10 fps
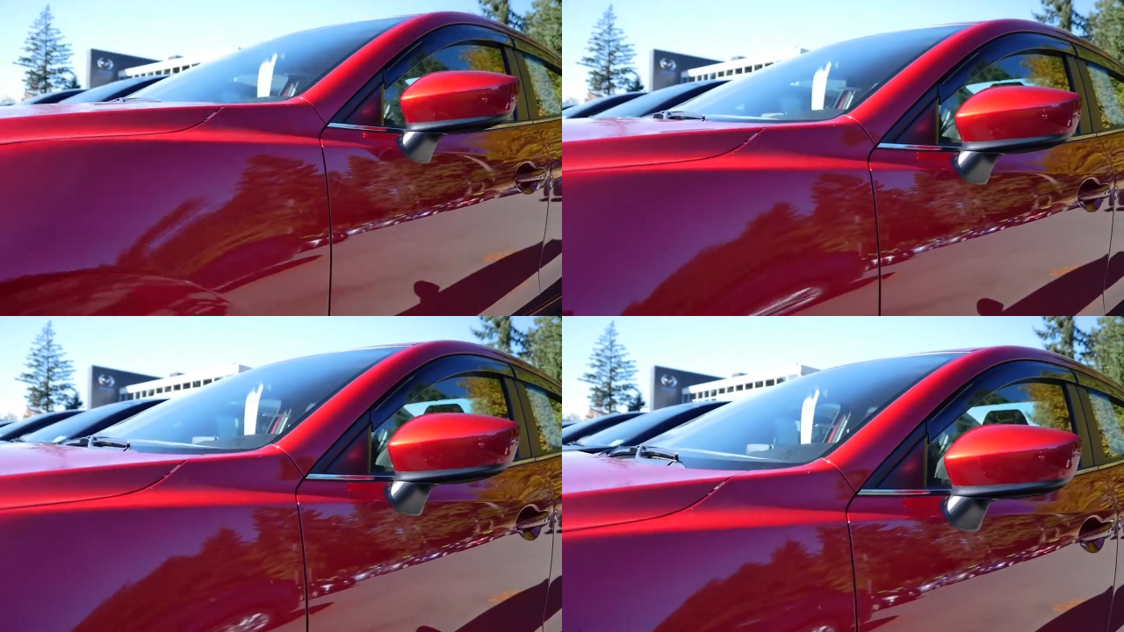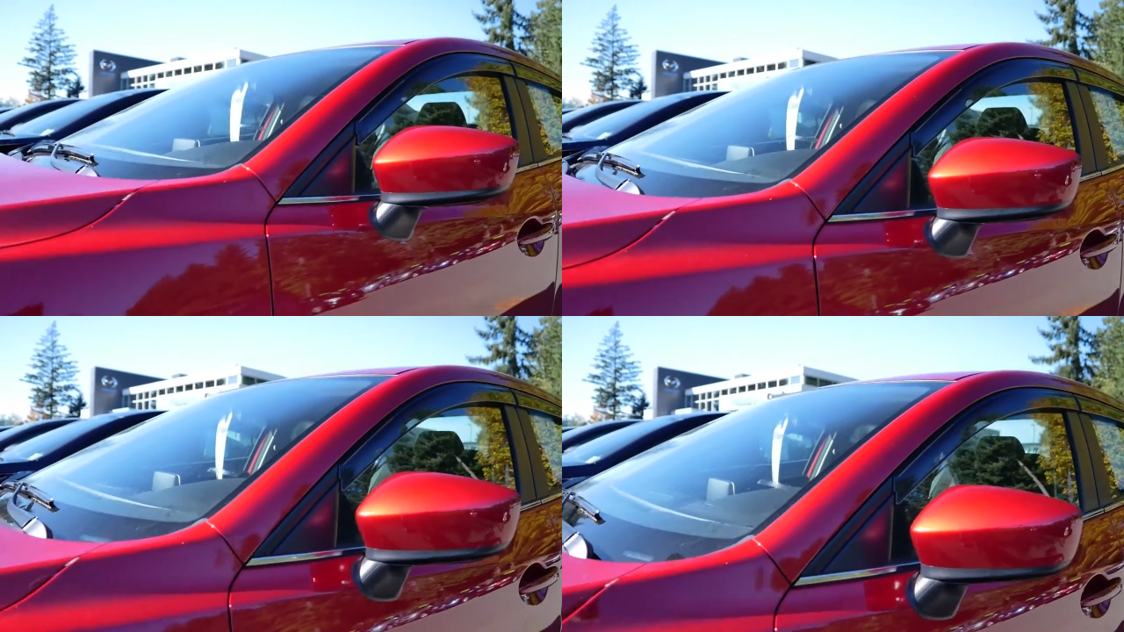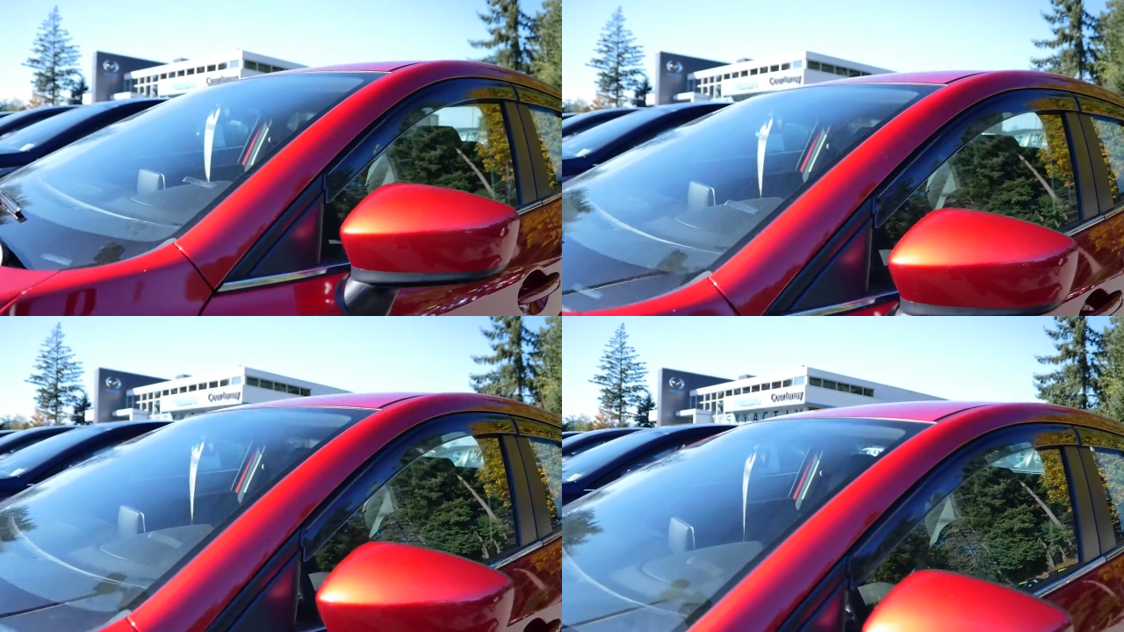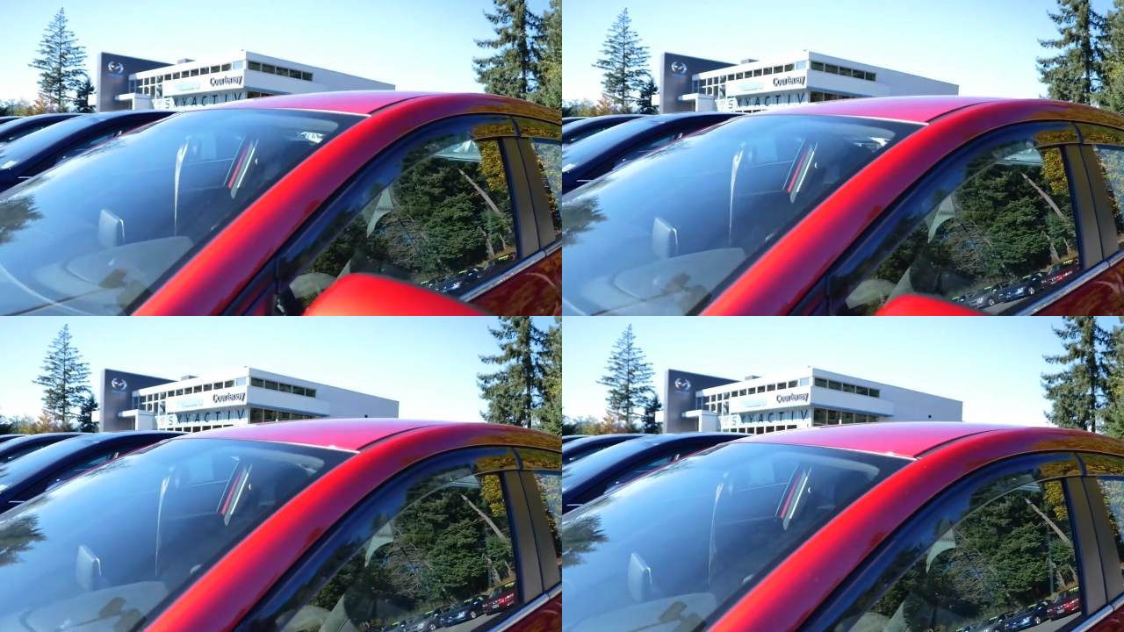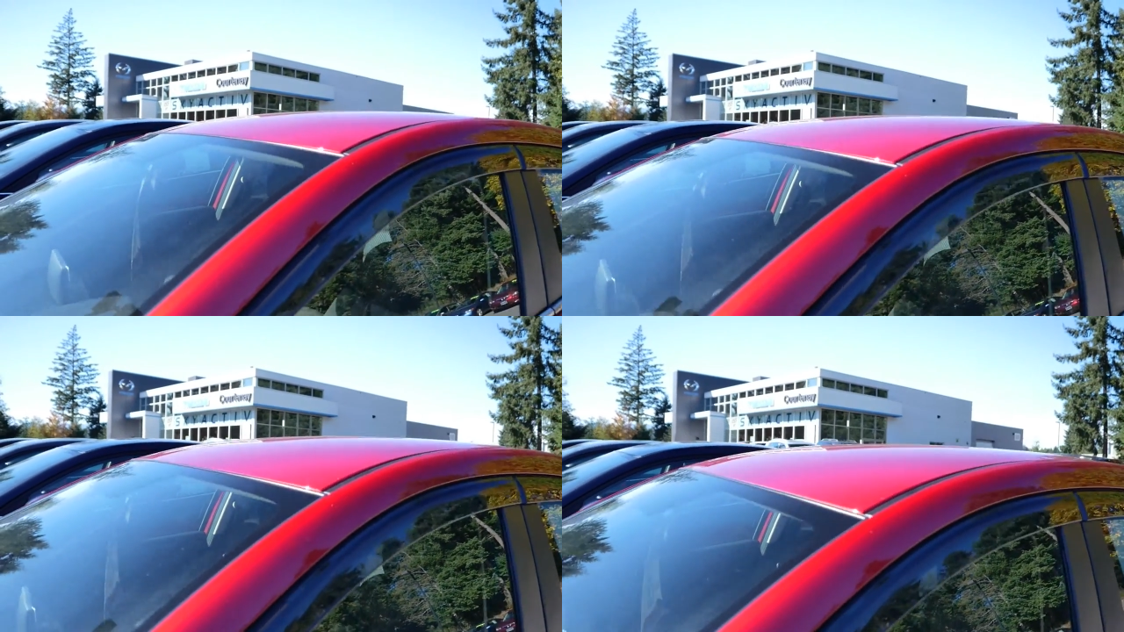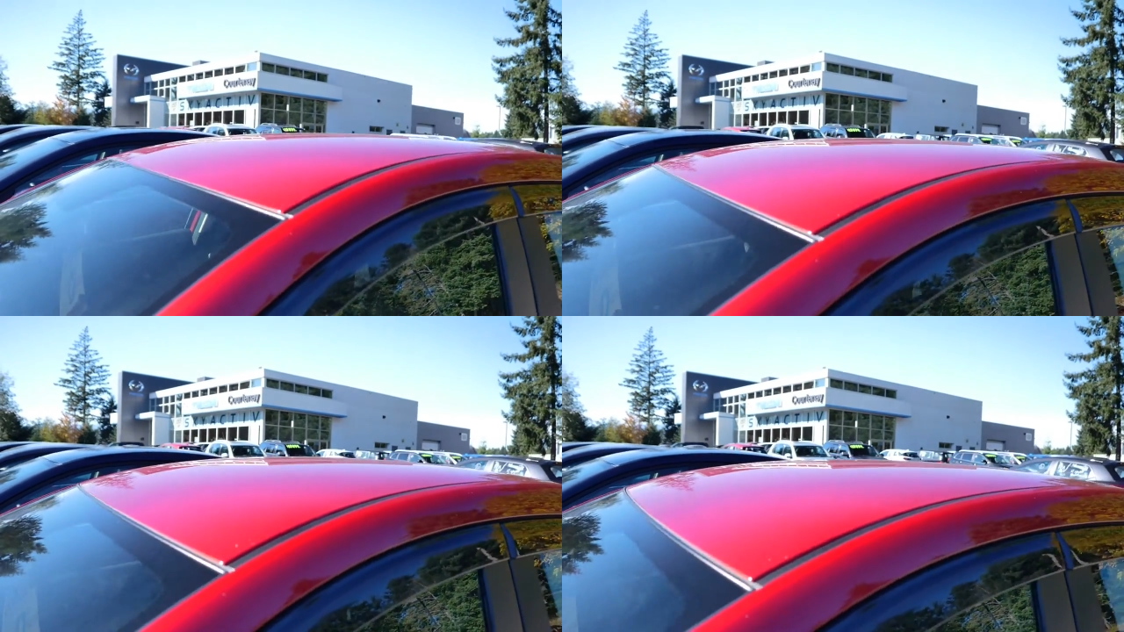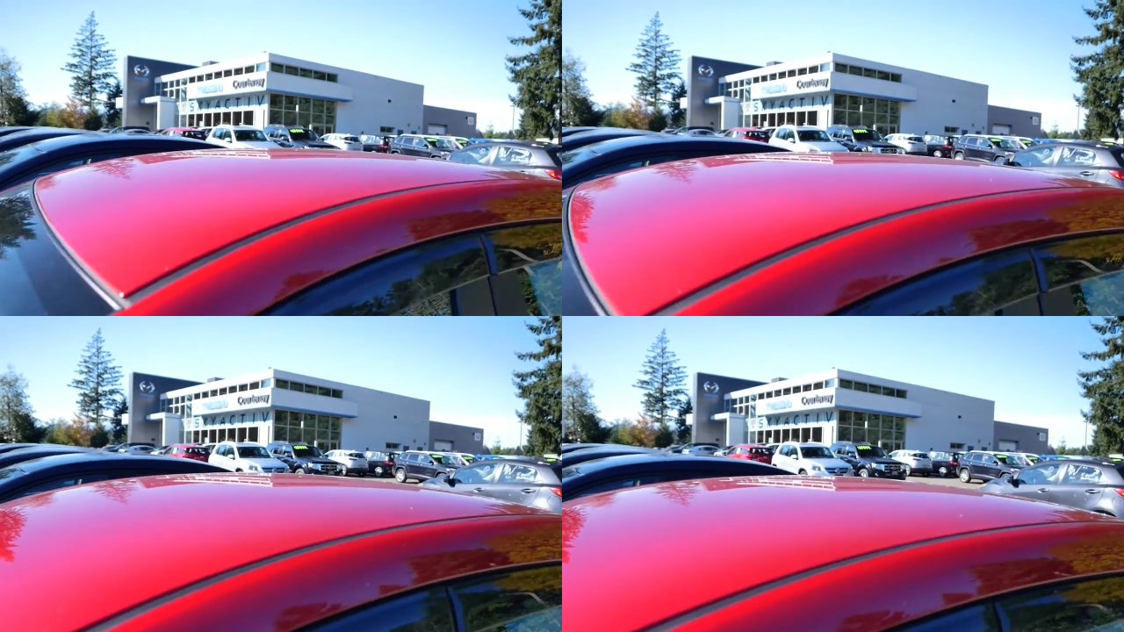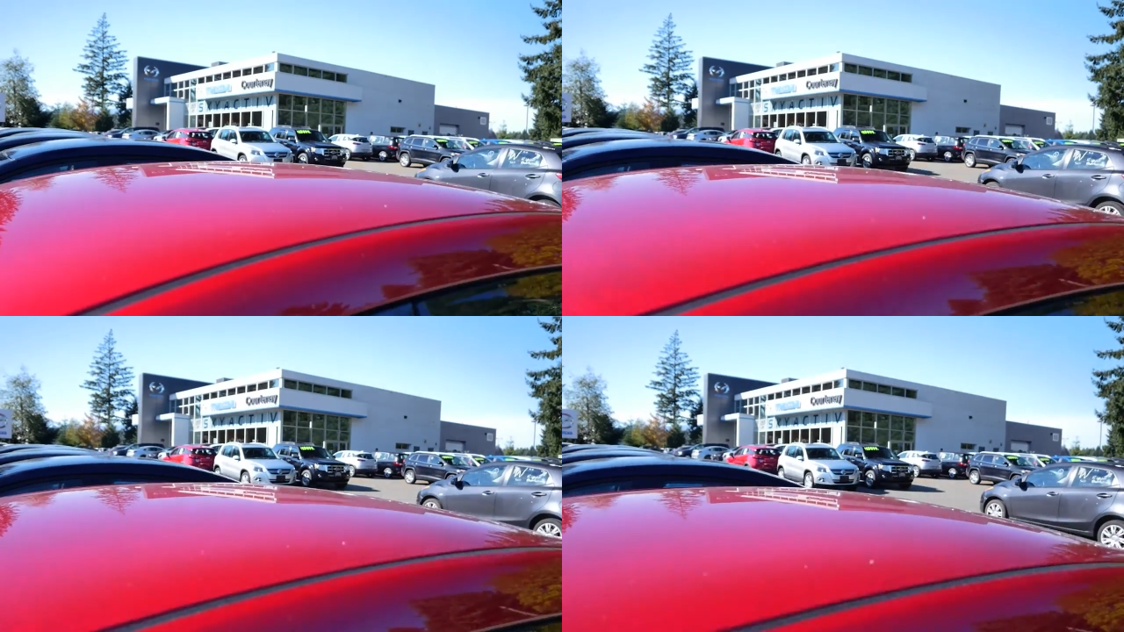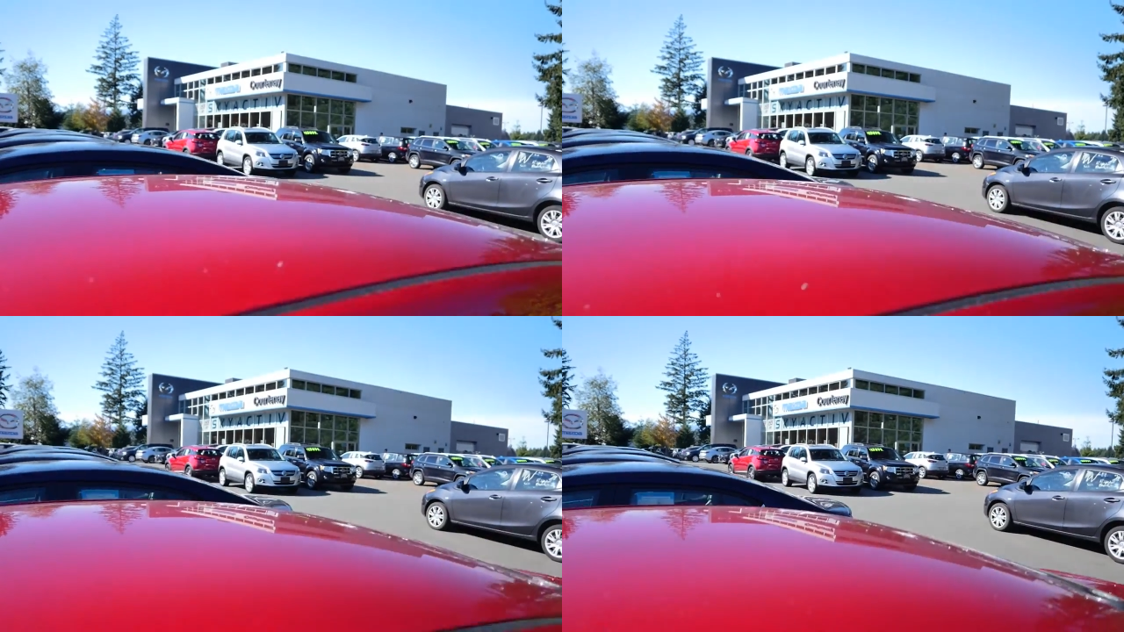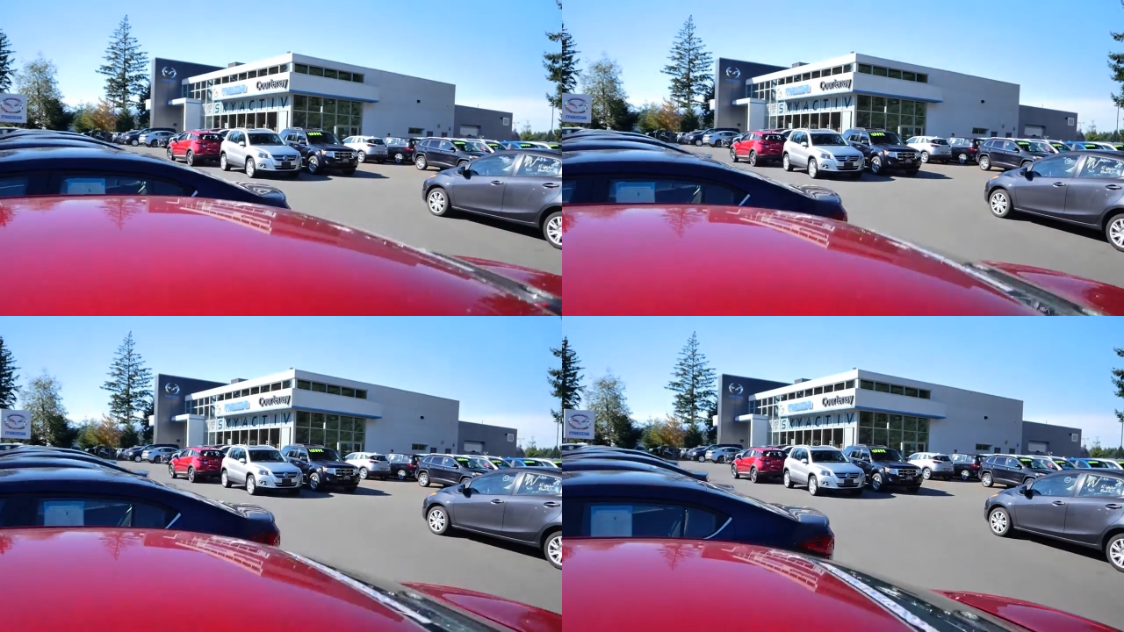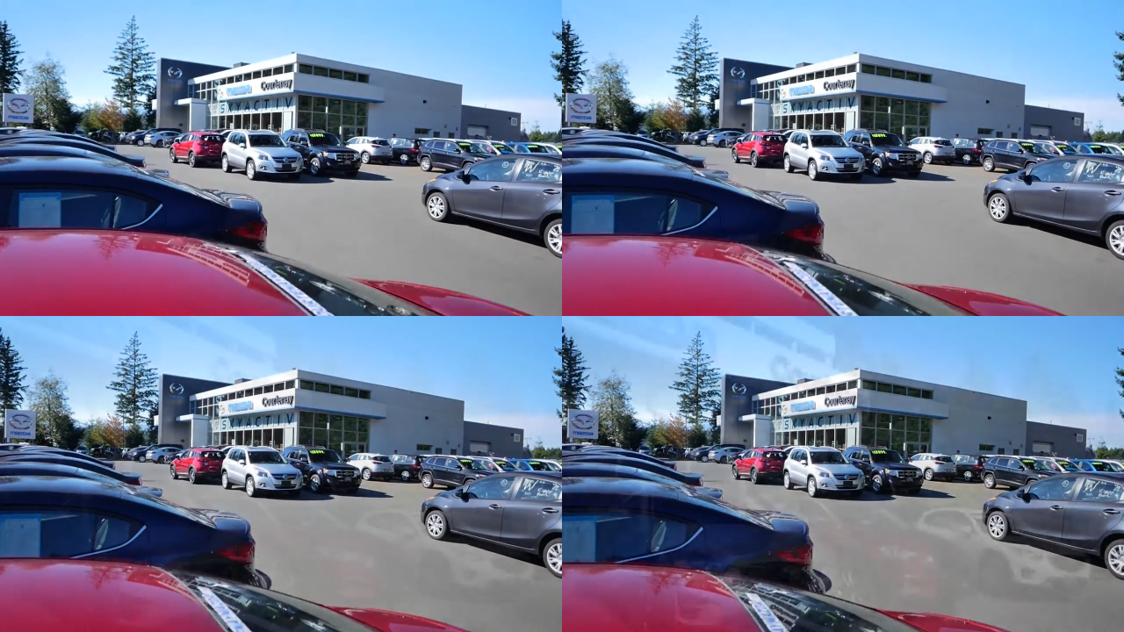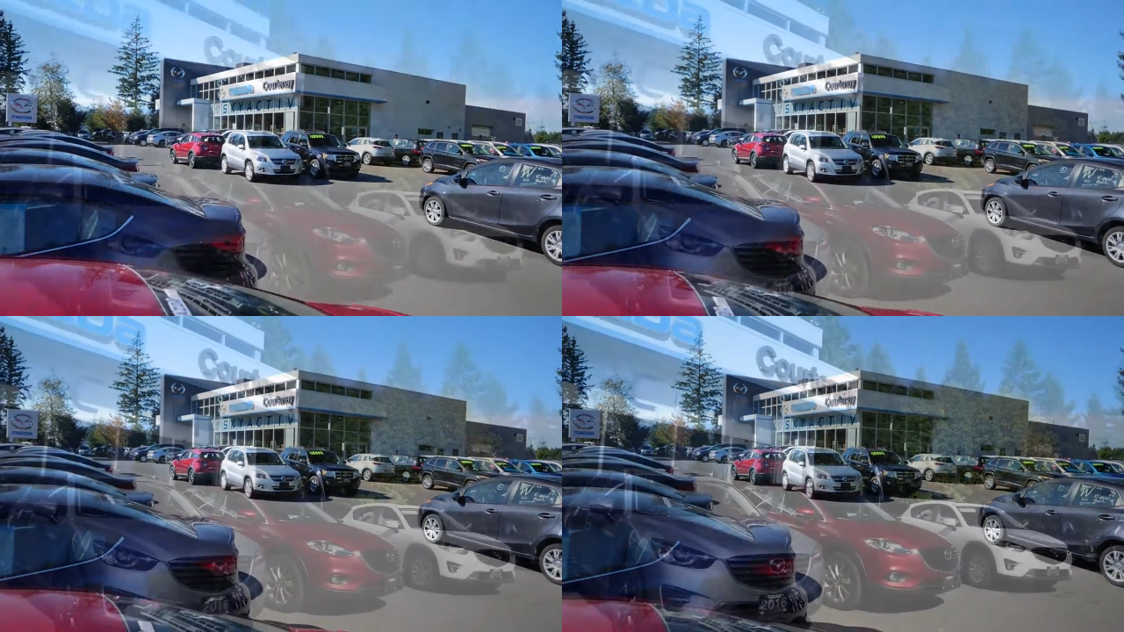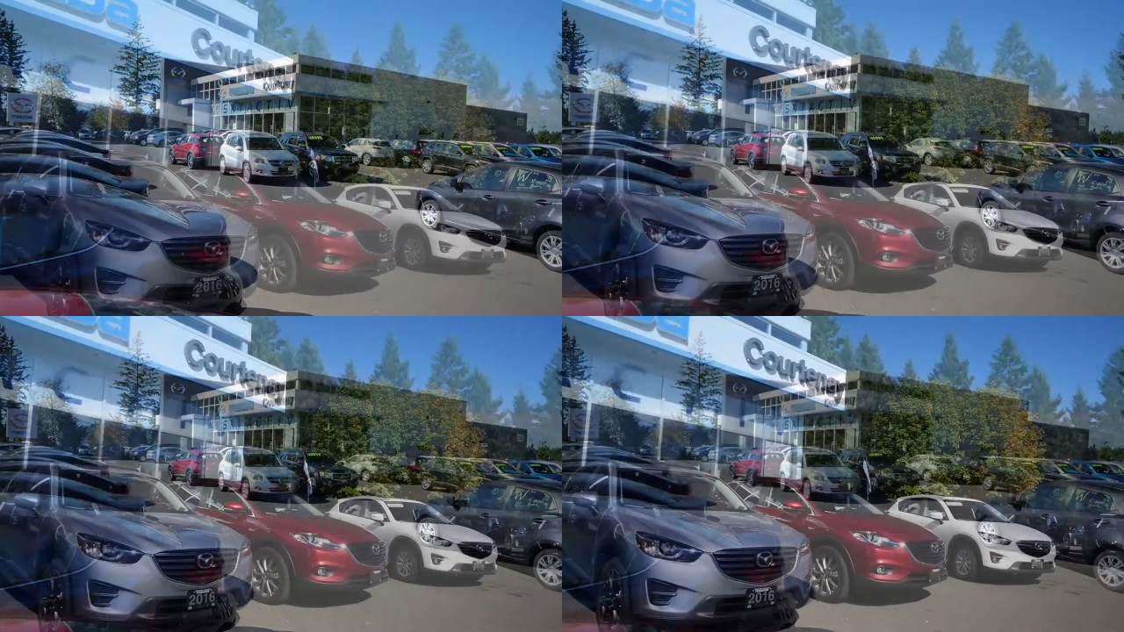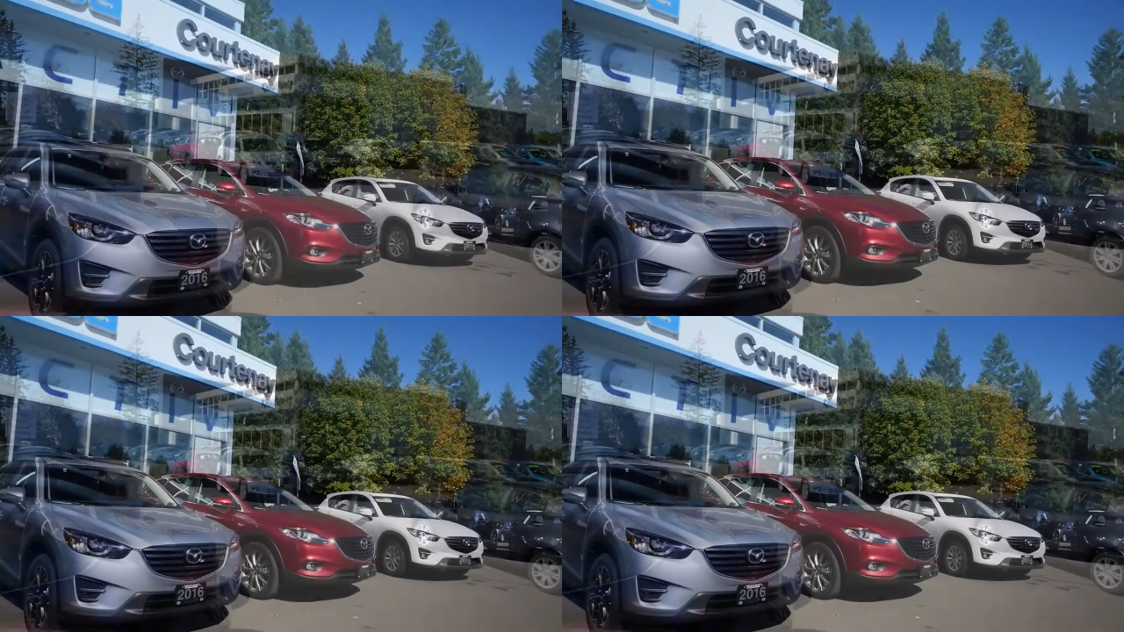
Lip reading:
No face is visible, so there are no lips to read.